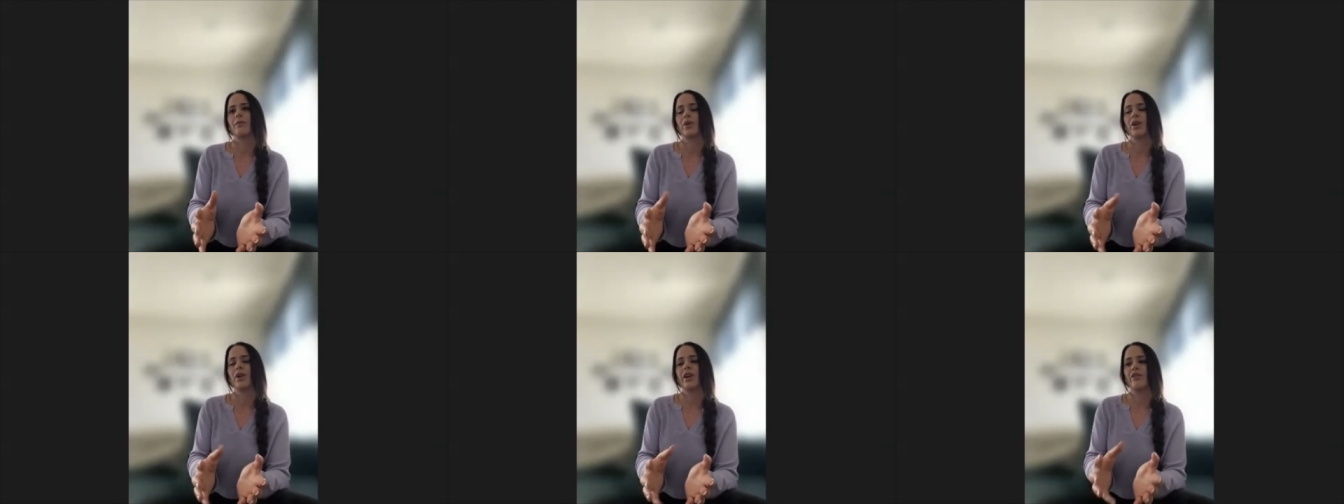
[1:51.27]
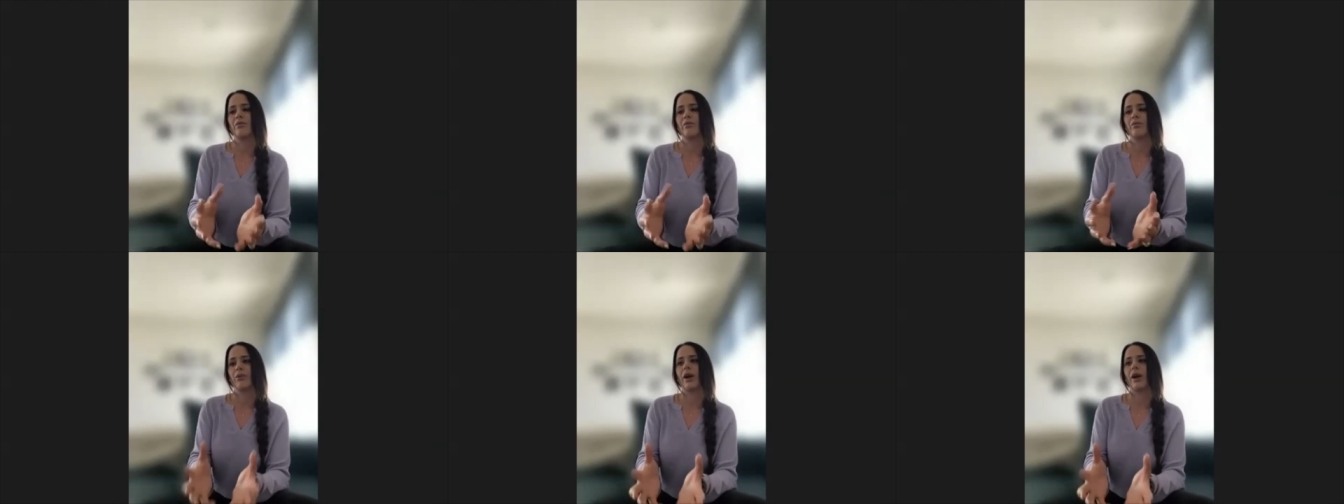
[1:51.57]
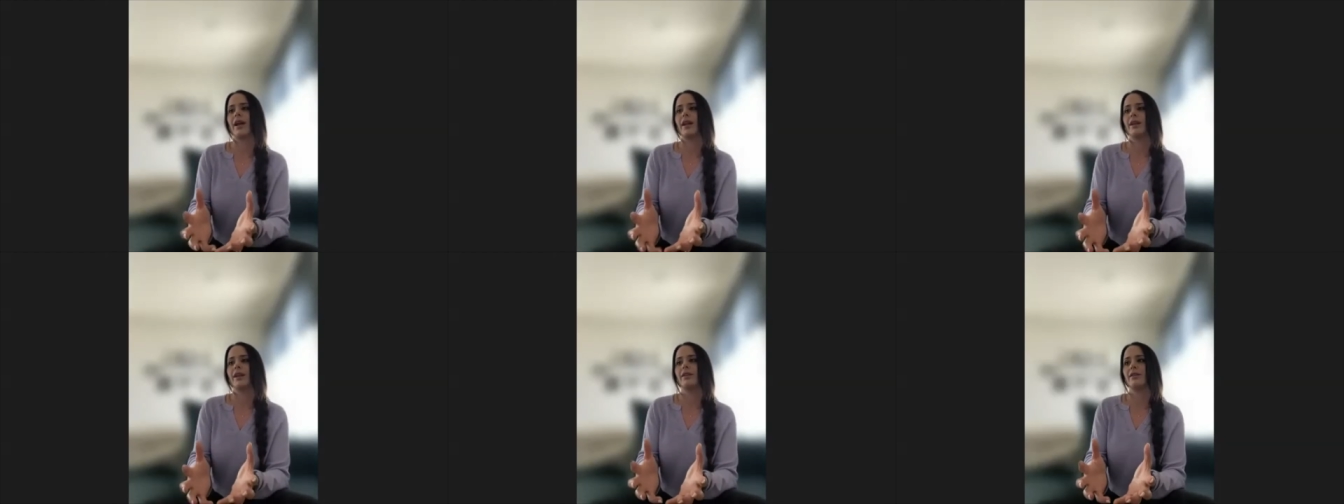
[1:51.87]
we have
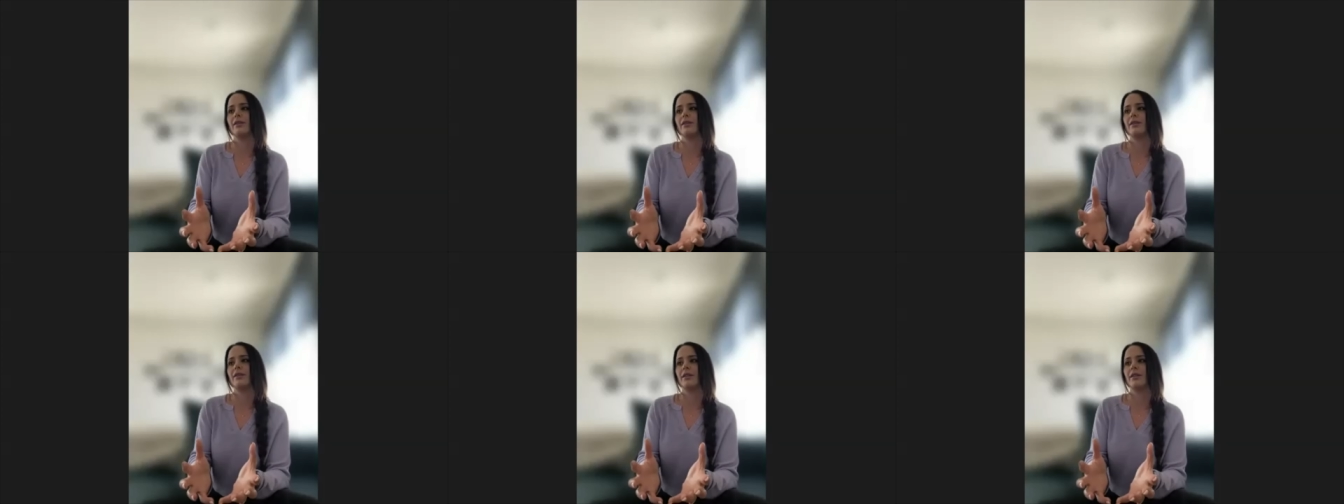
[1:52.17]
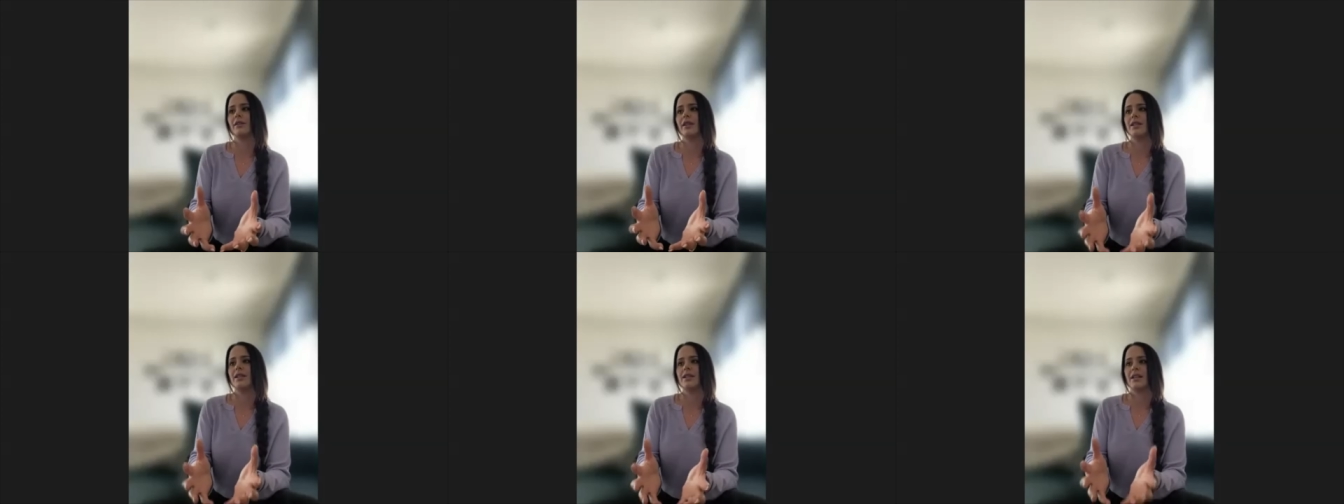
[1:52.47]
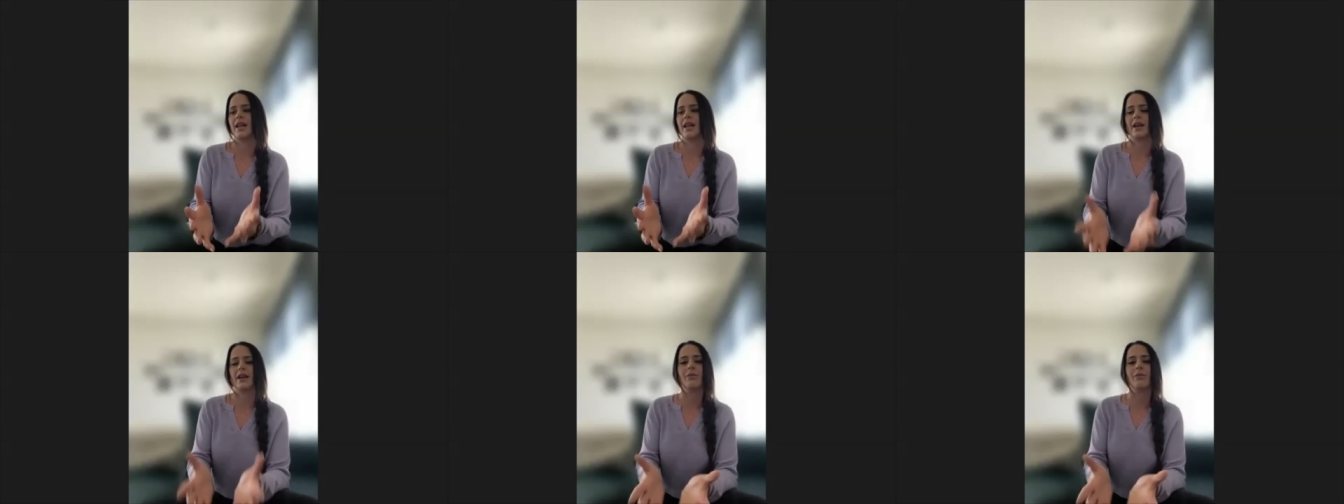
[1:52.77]
bred these
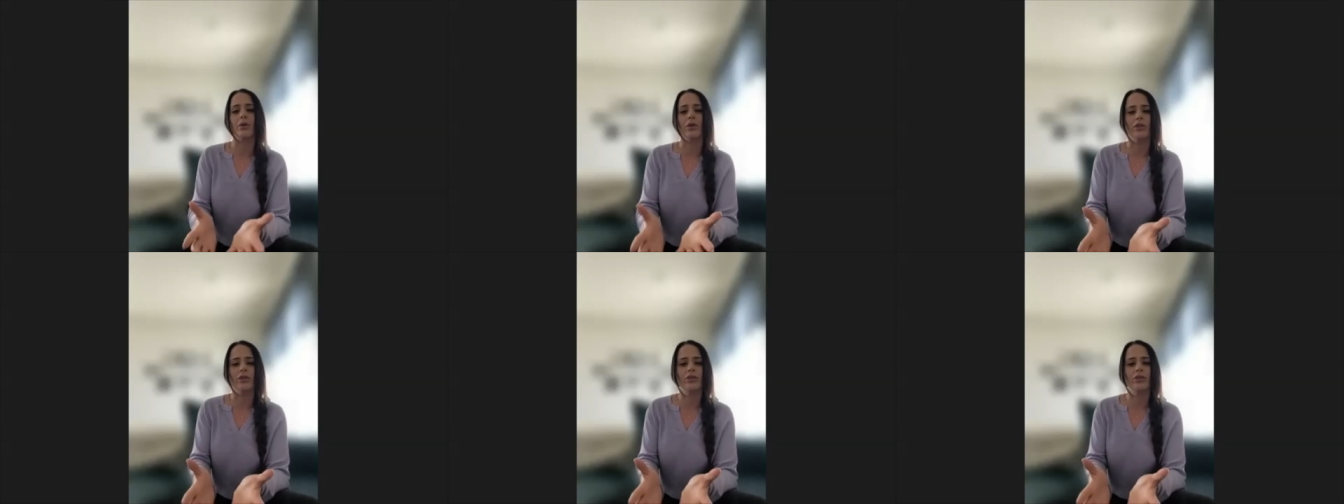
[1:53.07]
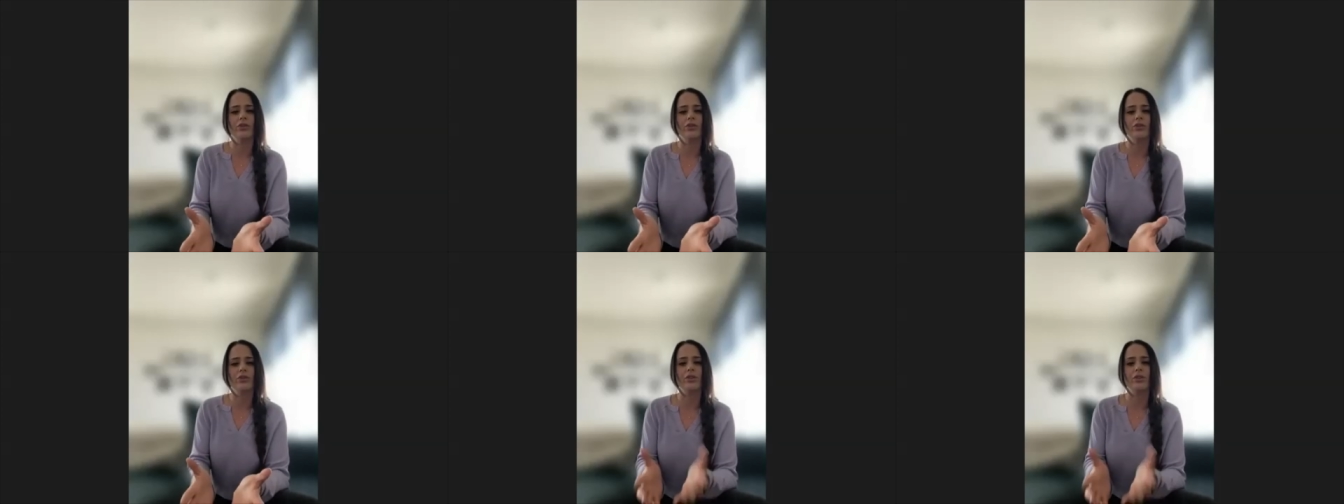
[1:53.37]
animals